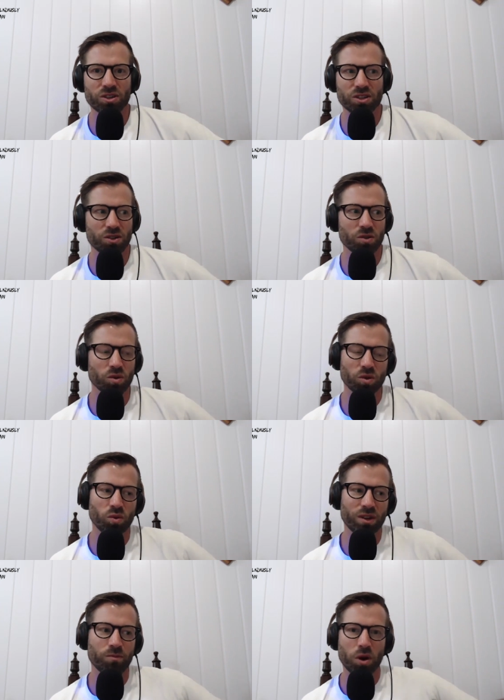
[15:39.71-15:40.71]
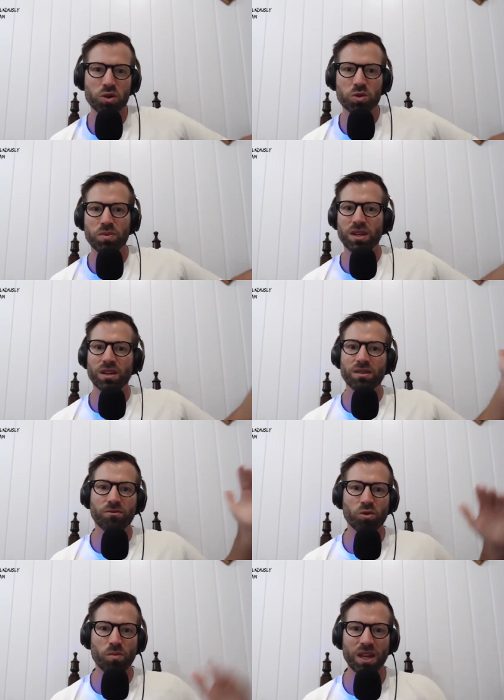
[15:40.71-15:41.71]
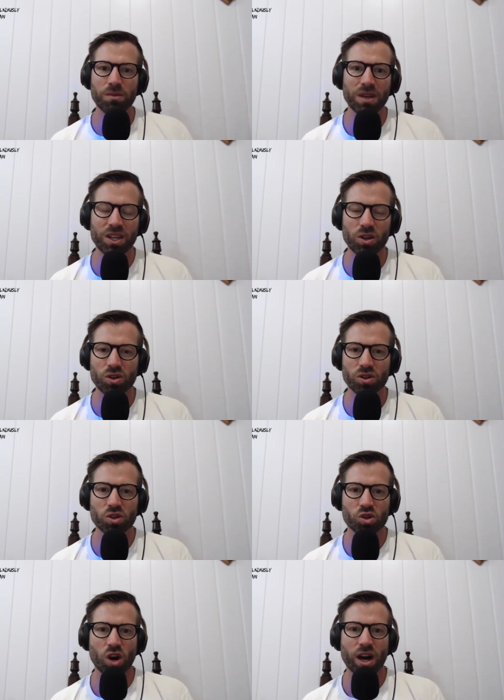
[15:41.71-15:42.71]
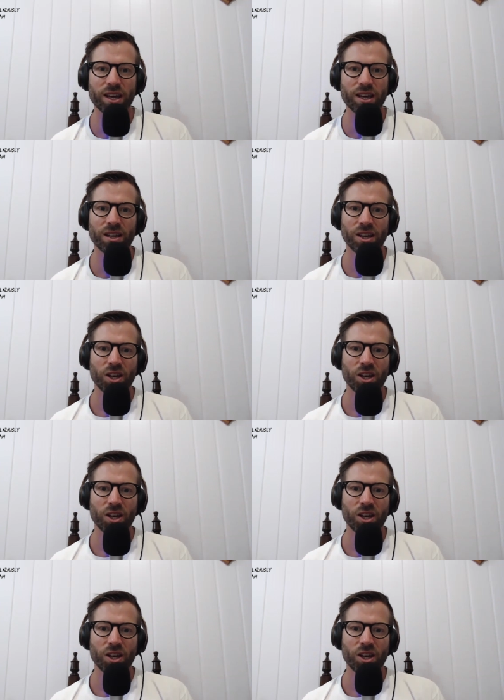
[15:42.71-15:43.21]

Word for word: So we've both been for many, many years trying